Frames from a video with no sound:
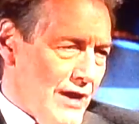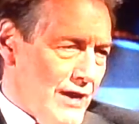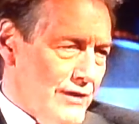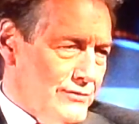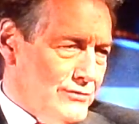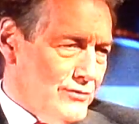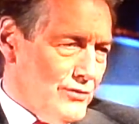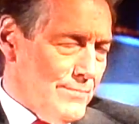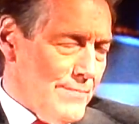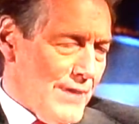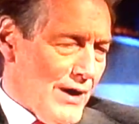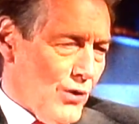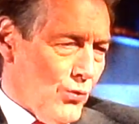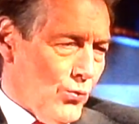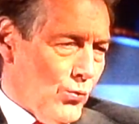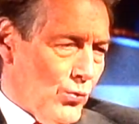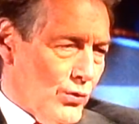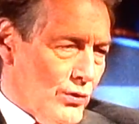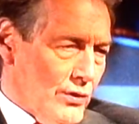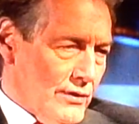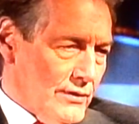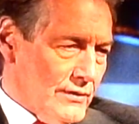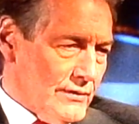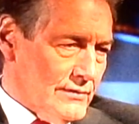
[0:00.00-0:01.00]
your attitude about
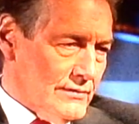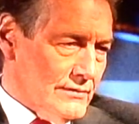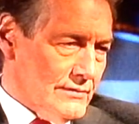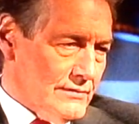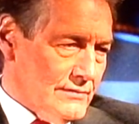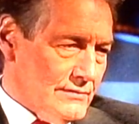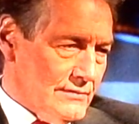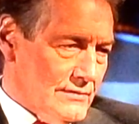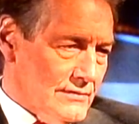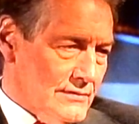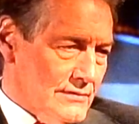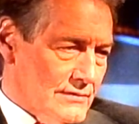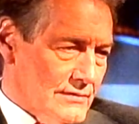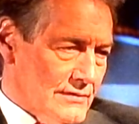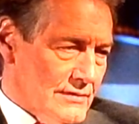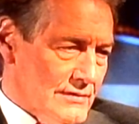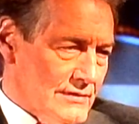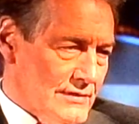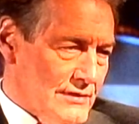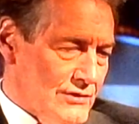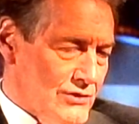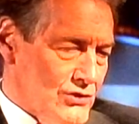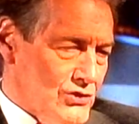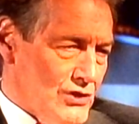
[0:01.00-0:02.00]
work?
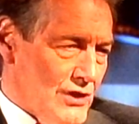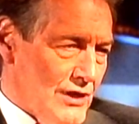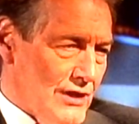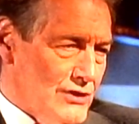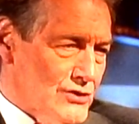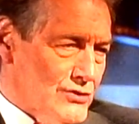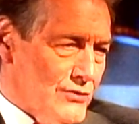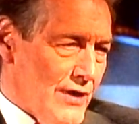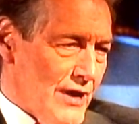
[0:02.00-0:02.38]
Does it change